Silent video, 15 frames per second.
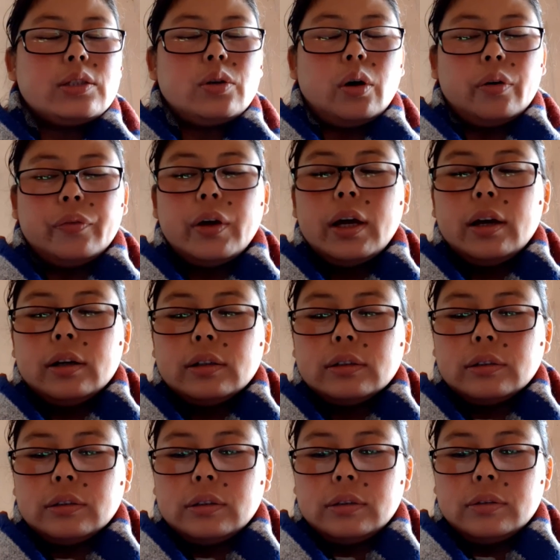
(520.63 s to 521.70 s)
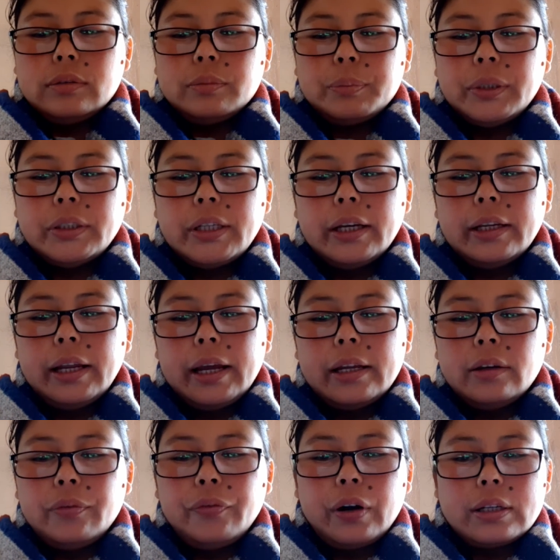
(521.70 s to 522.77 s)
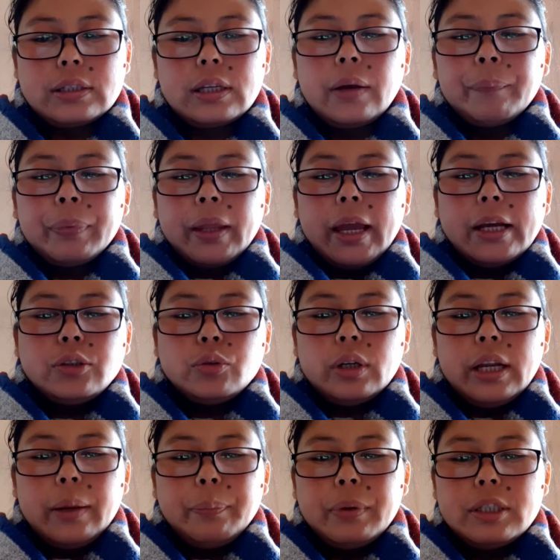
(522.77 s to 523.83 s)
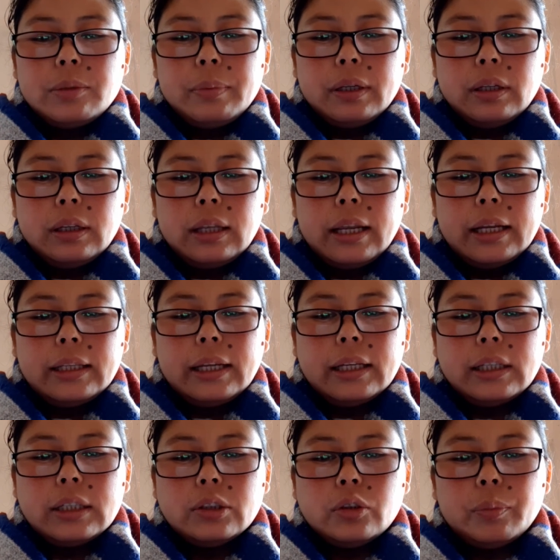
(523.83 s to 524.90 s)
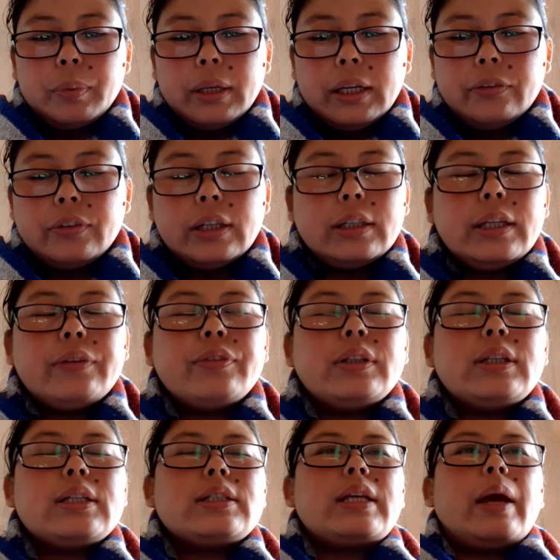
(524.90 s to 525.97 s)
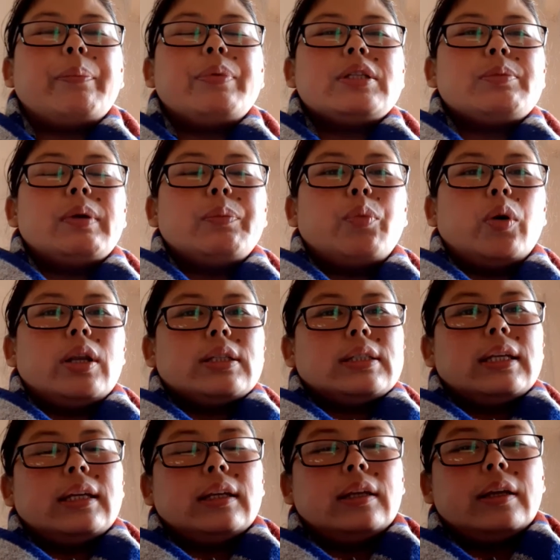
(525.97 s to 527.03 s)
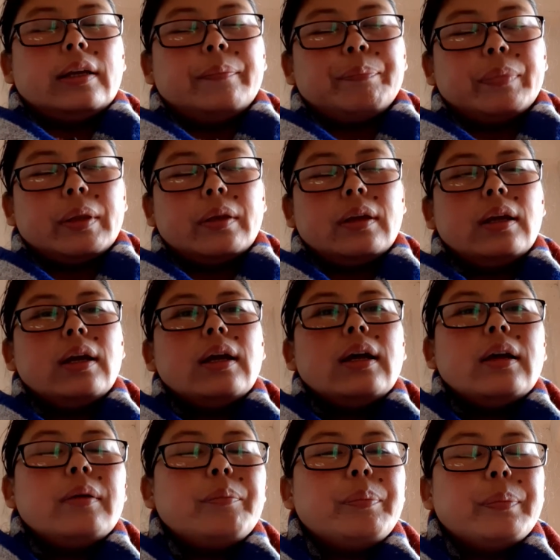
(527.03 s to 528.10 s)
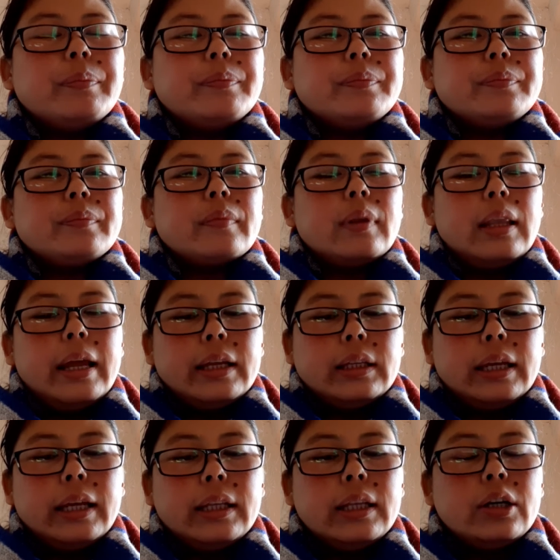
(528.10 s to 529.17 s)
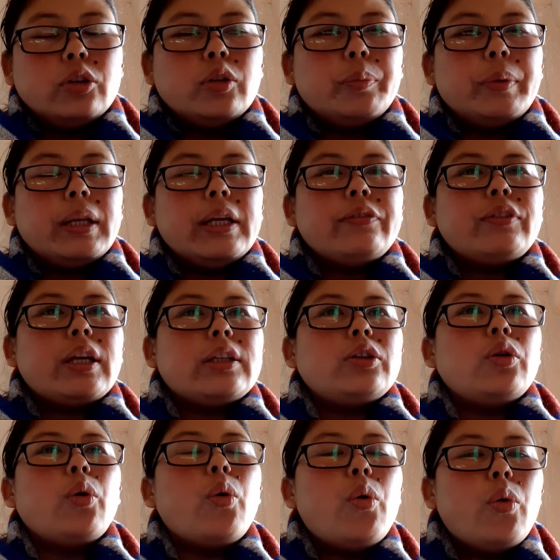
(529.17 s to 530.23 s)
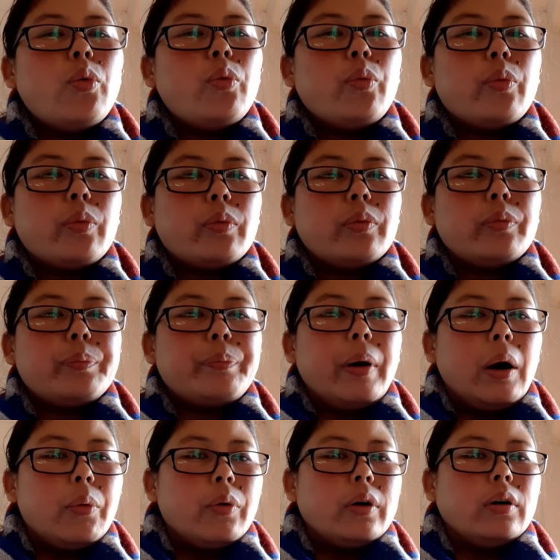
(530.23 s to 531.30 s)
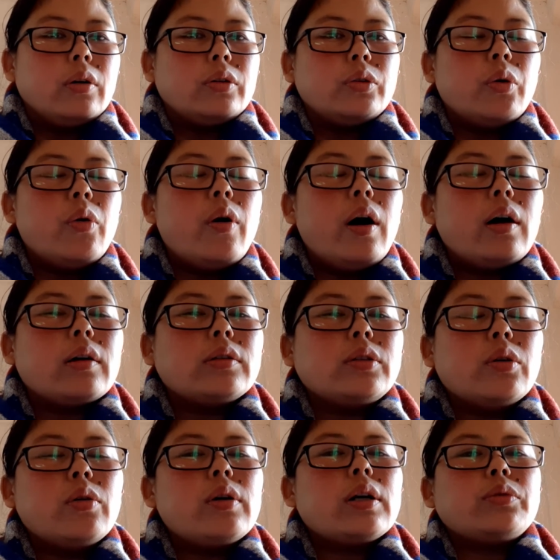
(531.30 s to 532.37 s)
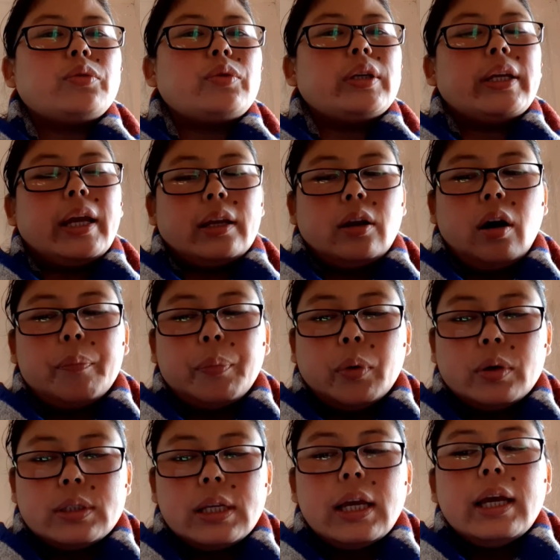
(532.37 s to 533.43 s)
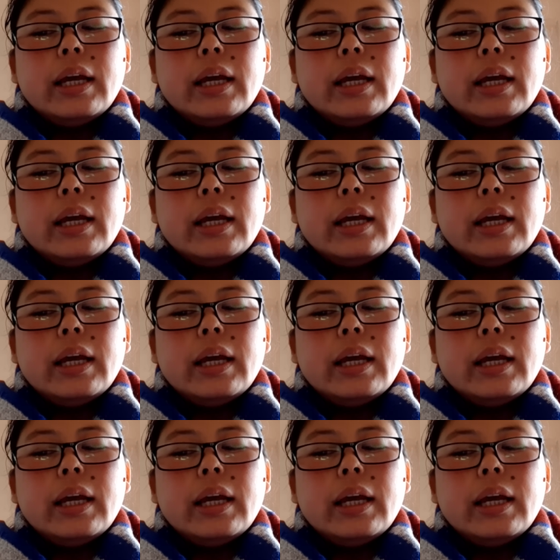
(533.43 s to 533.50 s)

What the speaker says: of Britain and France. Actually, appeasement led Hitler to believe that even this appeasement policy led Hitler to believe that no power or no country can oppose